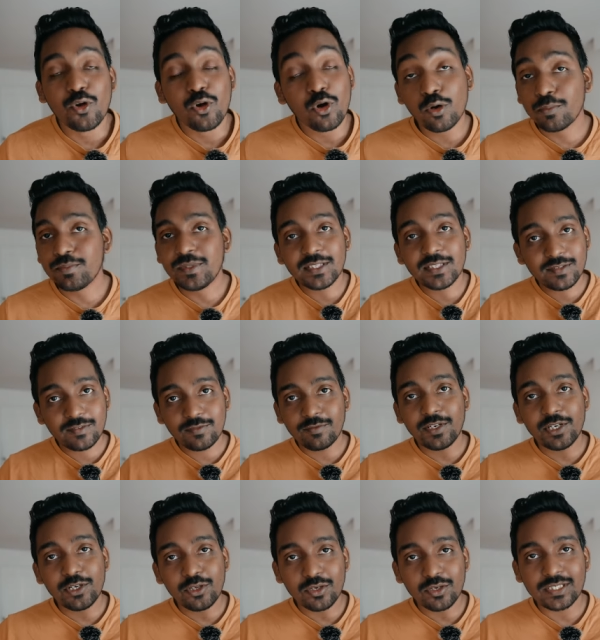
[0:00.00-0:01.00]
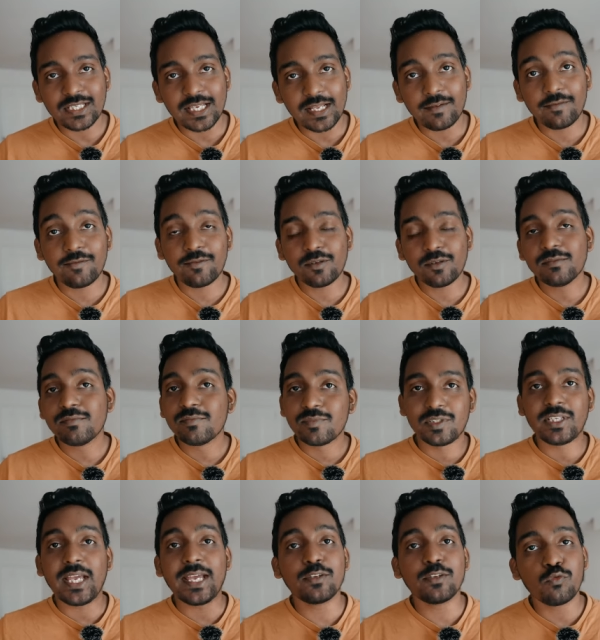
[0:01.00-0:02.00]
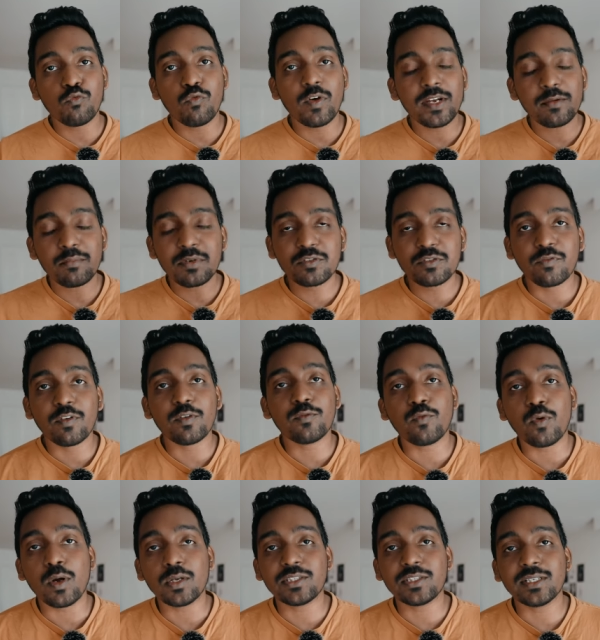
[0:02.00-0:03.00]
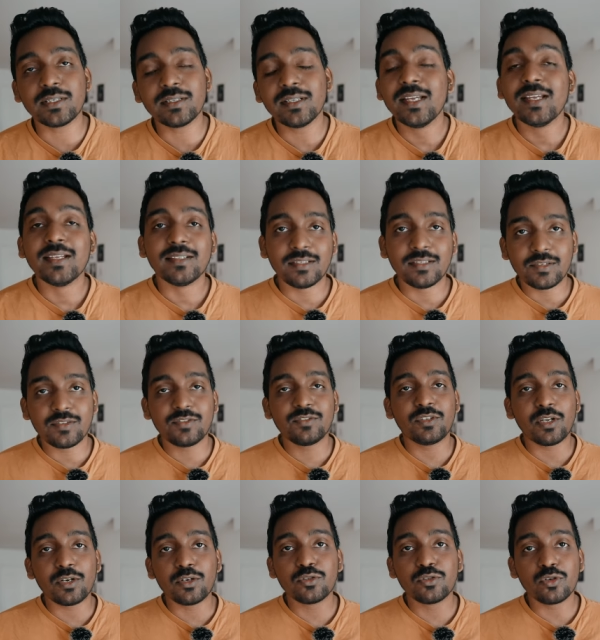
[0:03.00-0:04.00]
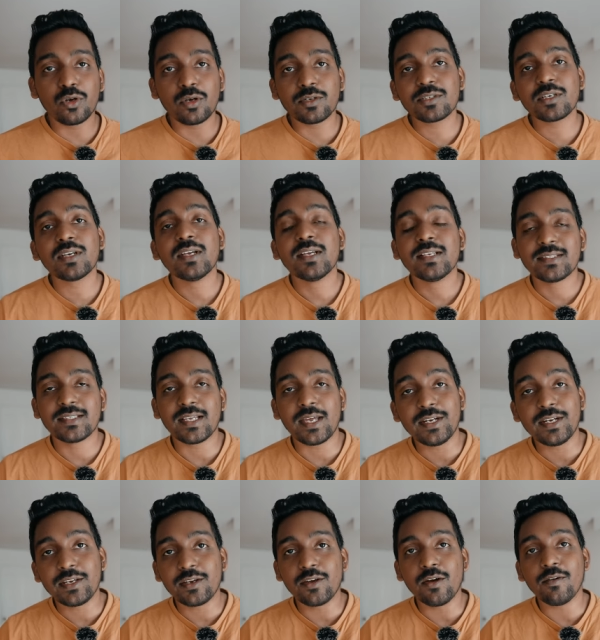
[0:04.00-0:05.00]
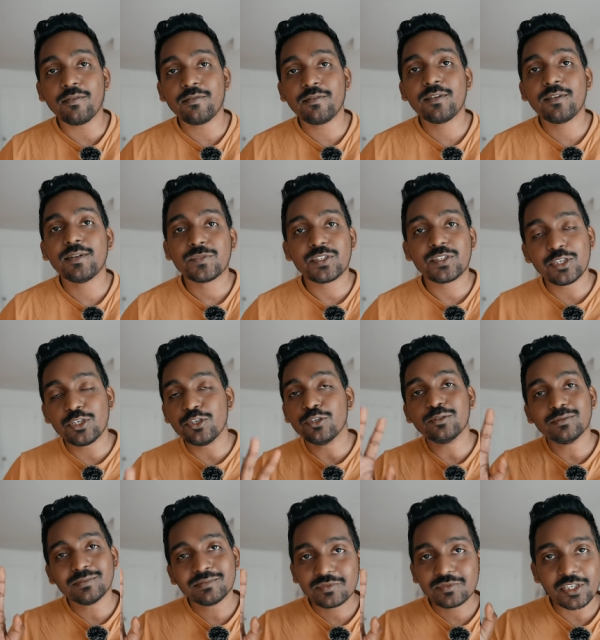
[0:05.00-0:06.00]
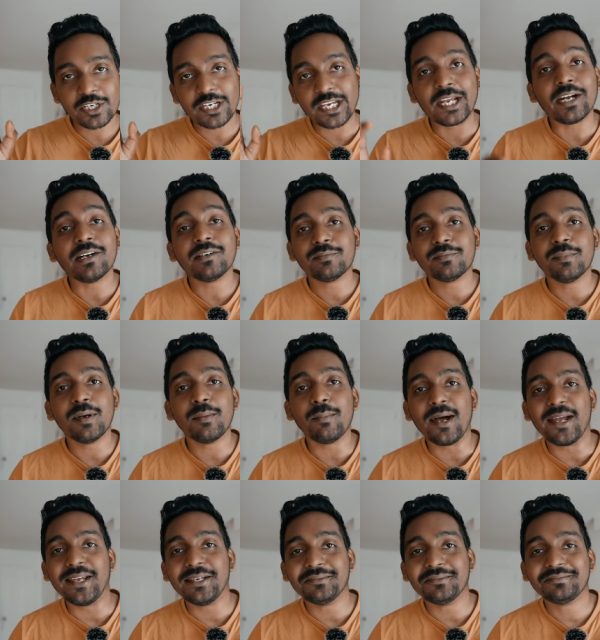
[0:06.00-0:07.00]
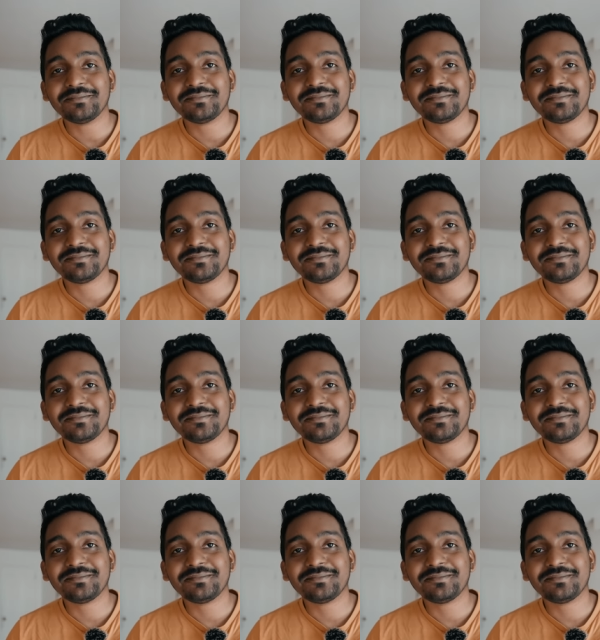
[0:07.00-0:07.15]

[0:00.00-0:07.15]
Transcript: hope this video is helpful thank you very much for watching this is Tharun Josh signing off see you take care bye bye